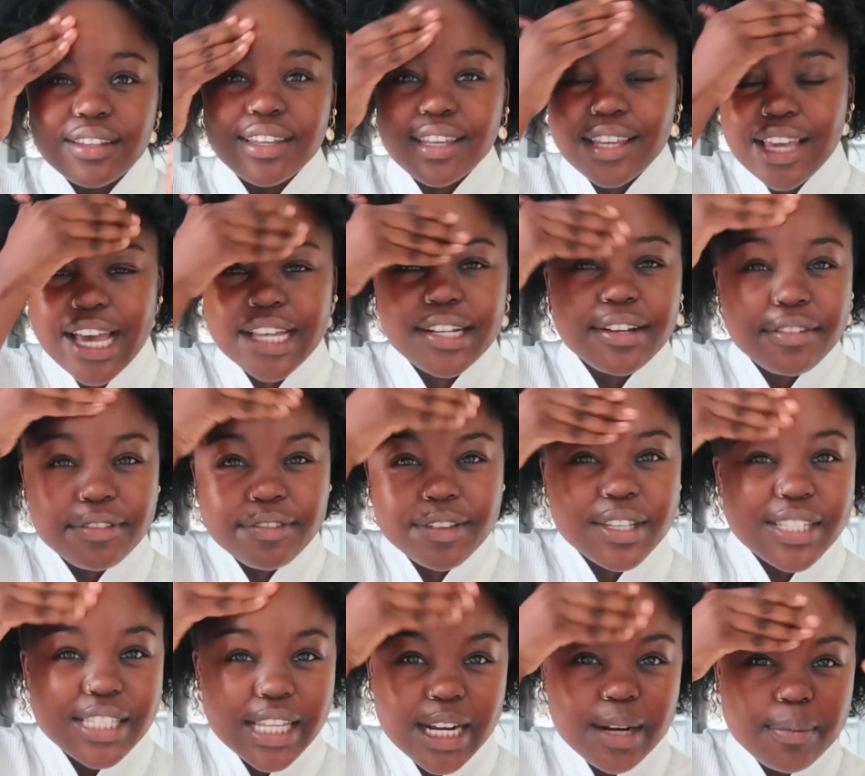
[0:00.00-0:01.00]
kind of
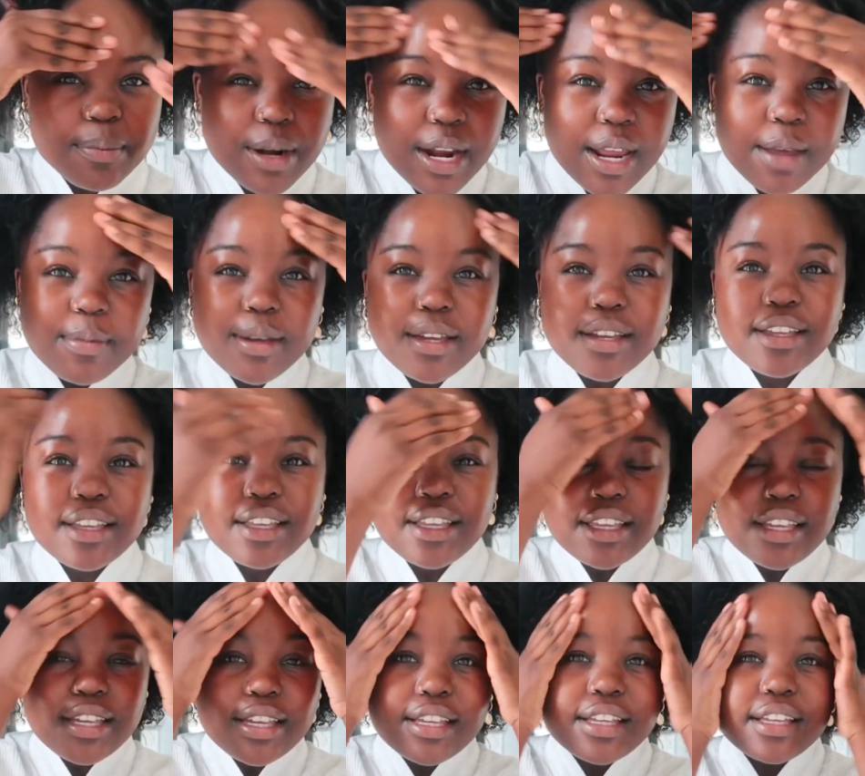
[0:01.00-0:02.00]
feels like a primer
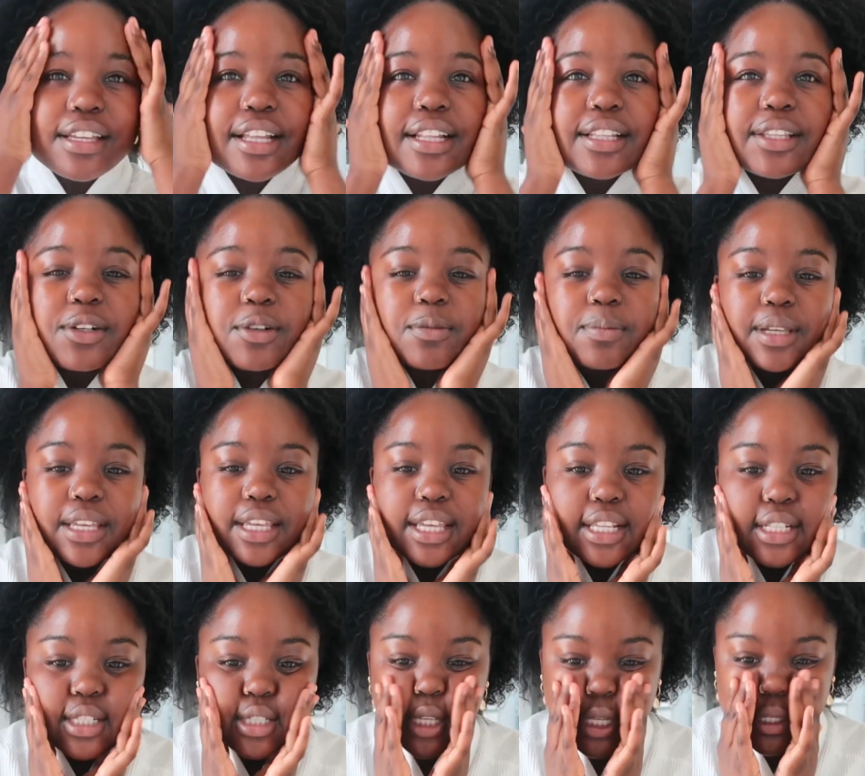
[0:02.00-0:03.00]
a little bit.
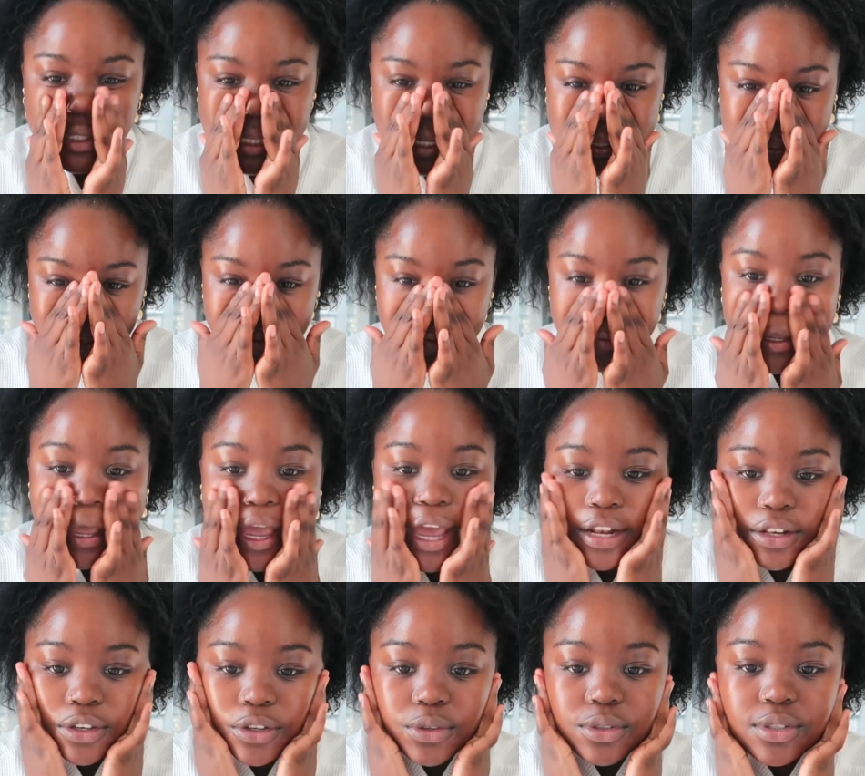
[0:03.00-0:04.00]
It does say that you
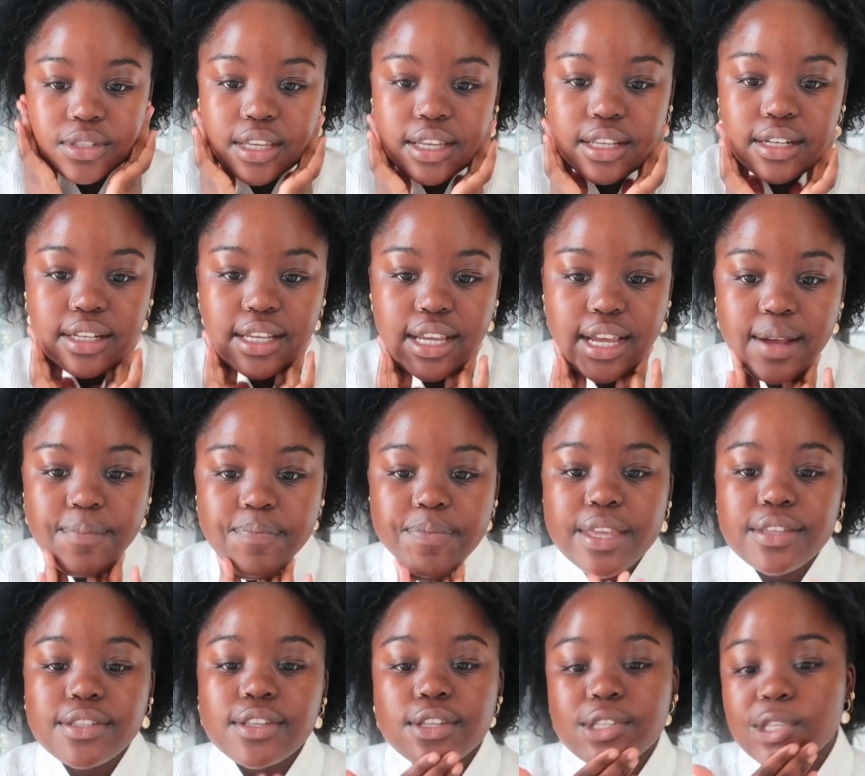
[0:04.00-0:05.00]
can use it
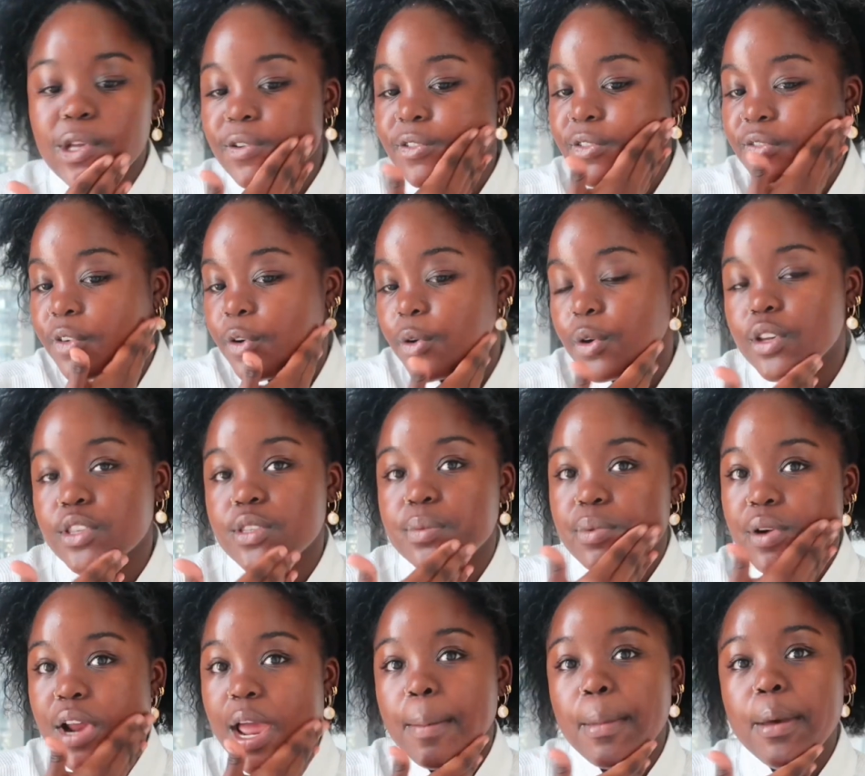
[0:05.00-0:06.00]
as a soft focus
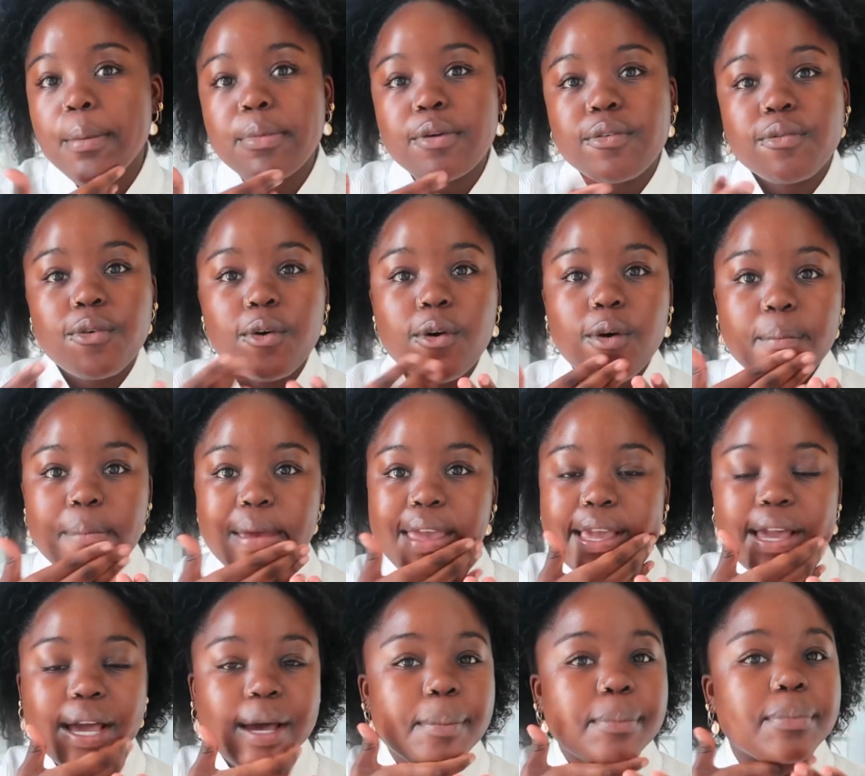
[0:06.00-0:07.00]
primer before
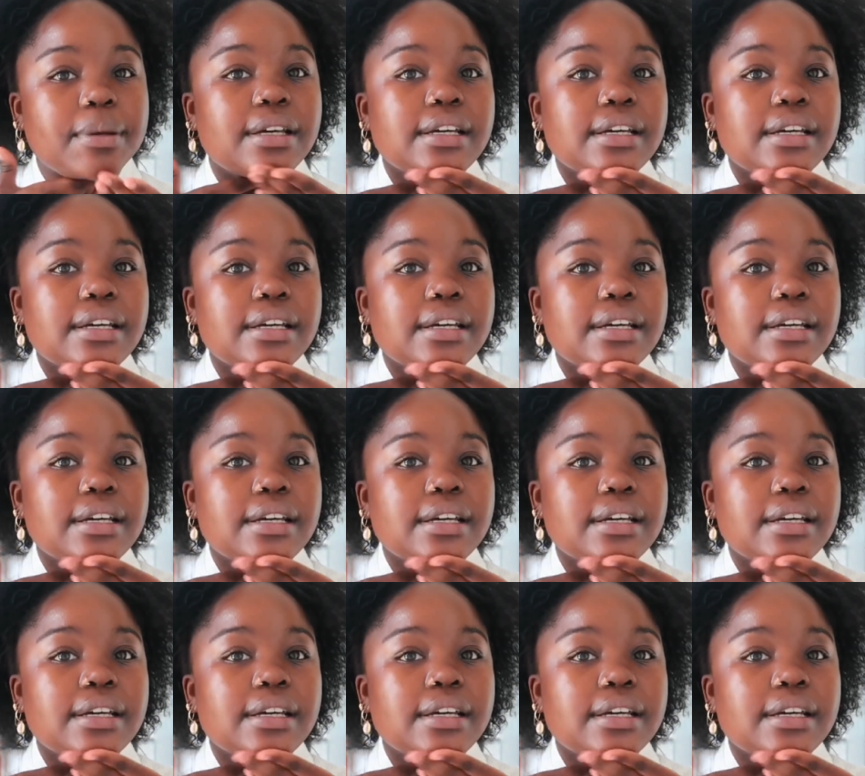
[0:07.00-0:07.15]
makeup.